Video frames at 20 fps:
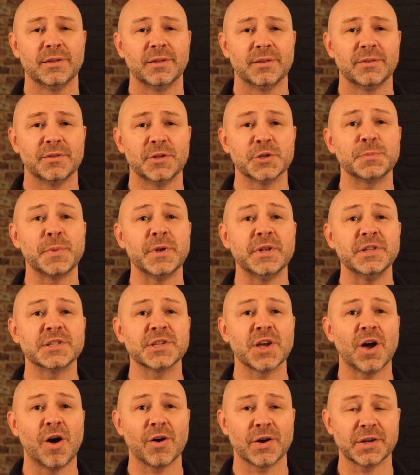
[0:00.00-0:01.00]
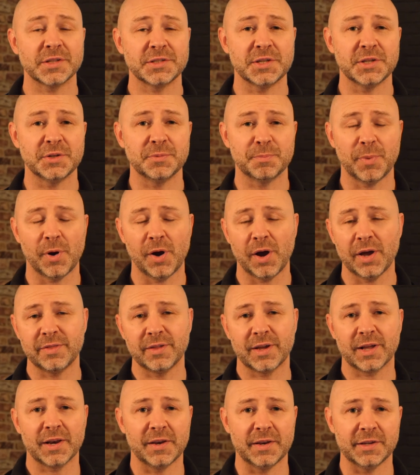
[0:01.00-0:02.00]
that's been targeted by
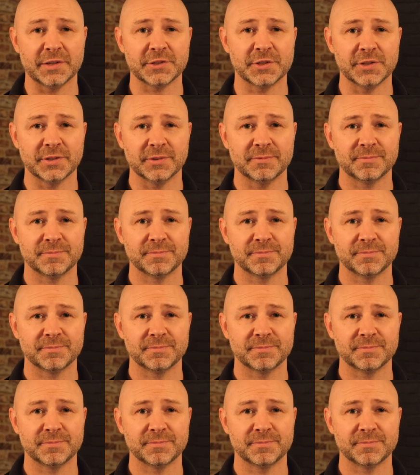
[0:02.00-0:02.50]
the clinician.